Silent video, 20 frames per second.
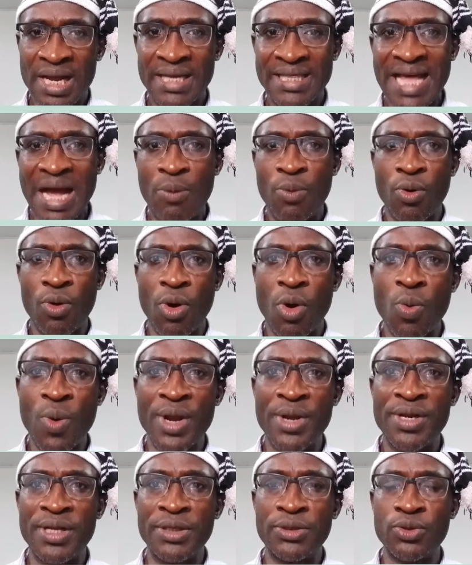A time will come
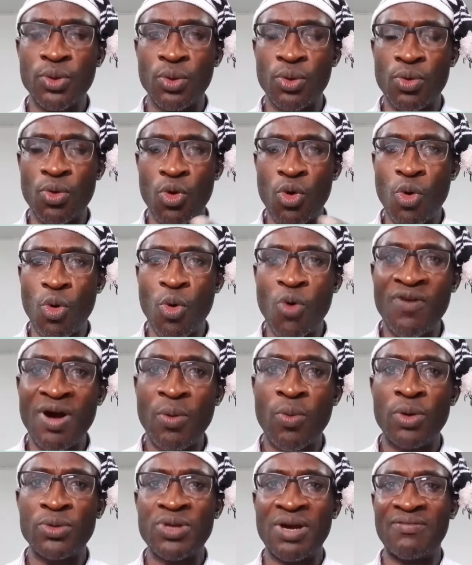where you need to go
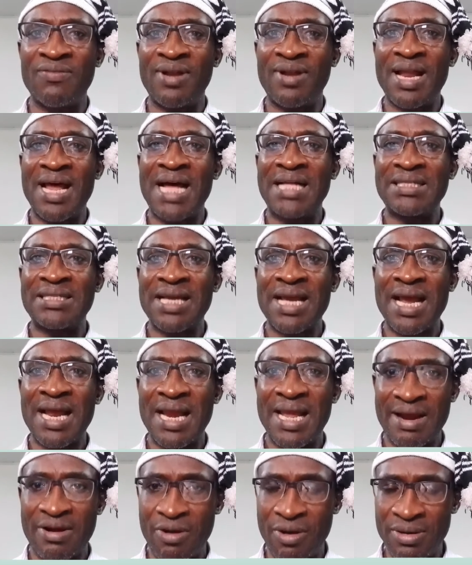over what you have learned
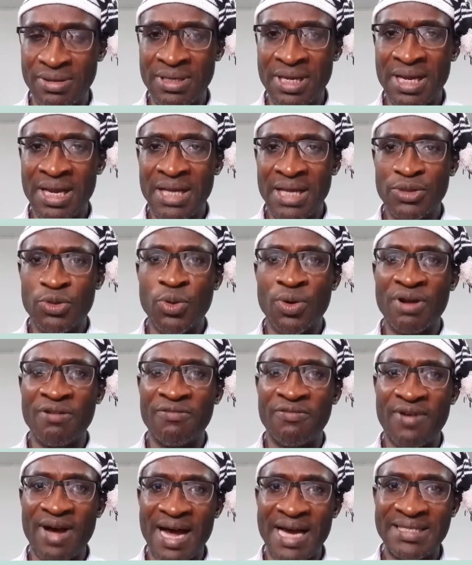earlier on, to
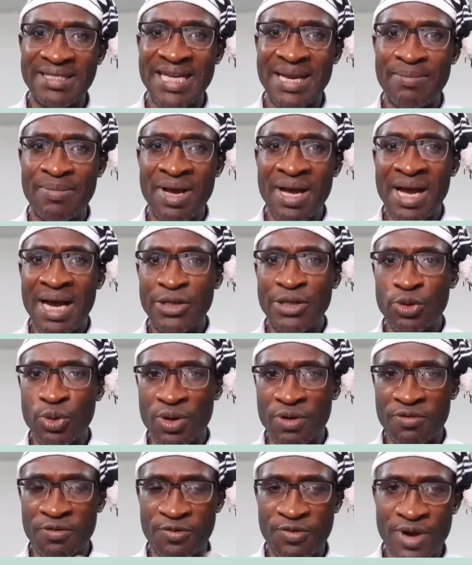revise them and to
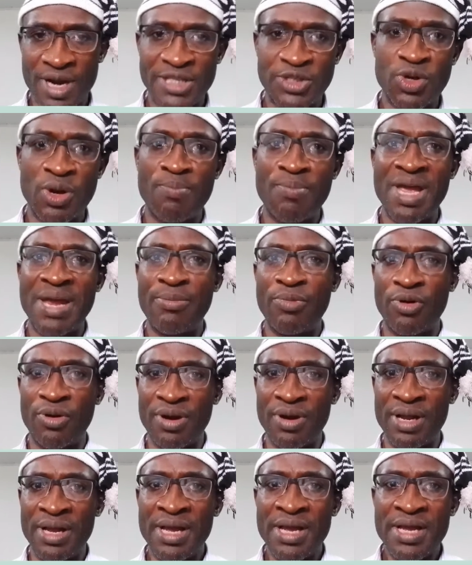refresh your
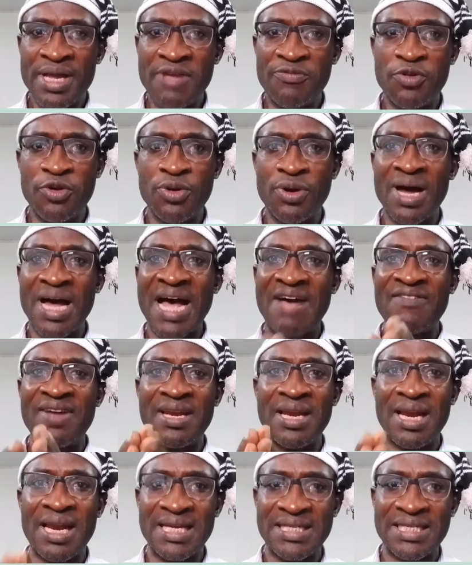memory. If you don't have
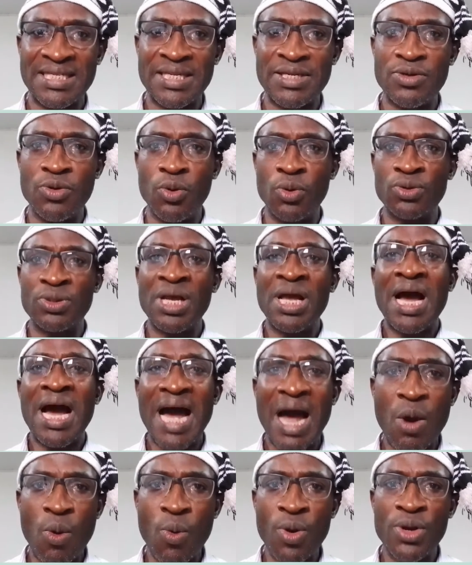any lesson note,
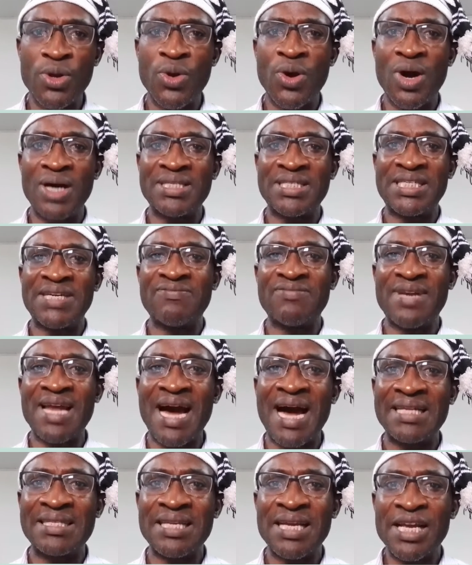how will you achieve
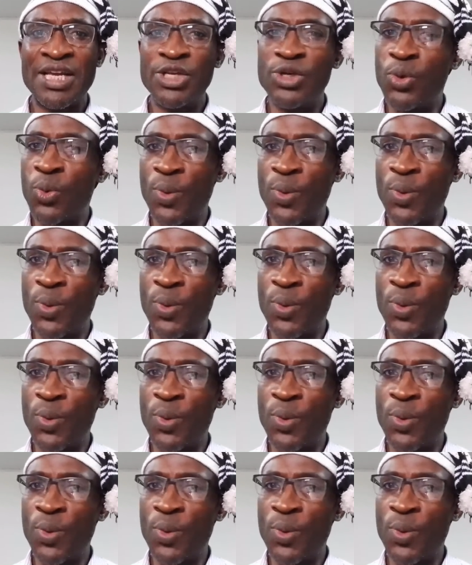that?